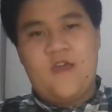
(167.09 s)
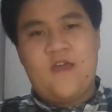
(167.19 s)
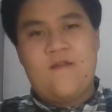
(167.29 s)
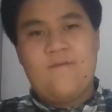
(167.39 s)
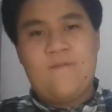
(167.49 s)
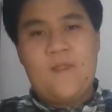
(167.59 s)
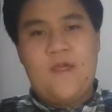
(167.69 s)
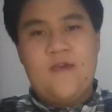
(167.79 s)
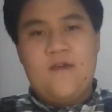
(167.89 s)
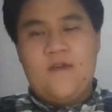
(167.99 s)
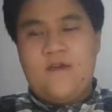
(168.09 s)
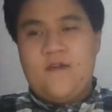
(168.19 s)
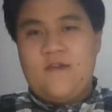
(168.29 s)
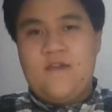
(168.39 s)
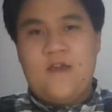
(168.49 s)
And
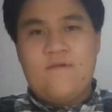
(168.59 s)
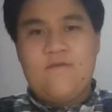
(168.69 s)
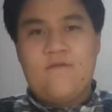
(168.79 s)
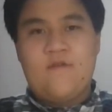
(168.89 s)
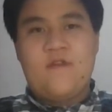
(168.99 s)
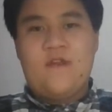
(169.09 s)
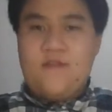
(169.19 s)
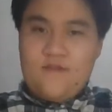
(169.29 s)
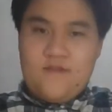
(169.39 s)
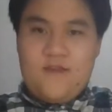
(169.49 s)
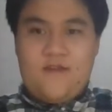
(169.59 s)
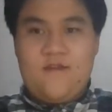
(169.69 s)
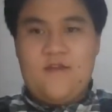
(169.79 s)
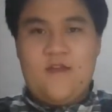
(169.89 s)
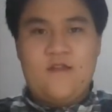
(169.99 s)
yeah, and see,
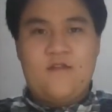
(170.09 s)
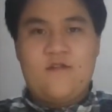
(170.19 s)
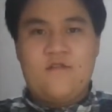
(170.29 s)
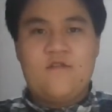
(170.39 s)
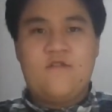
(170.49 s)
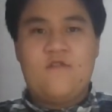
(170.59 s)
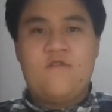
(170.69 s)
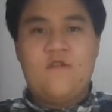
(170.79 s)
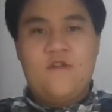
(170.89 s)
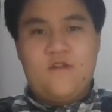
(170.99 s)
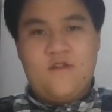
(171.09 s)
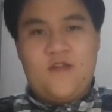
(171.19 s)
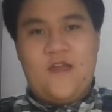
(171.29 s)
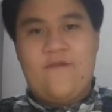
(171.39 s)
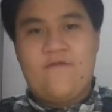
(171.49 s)
and also good
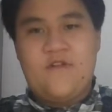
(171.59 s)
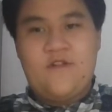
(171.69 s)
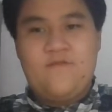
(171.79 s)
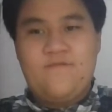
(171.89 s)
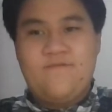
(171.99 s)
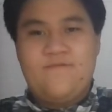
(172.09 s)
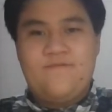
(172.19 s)
night, everyone.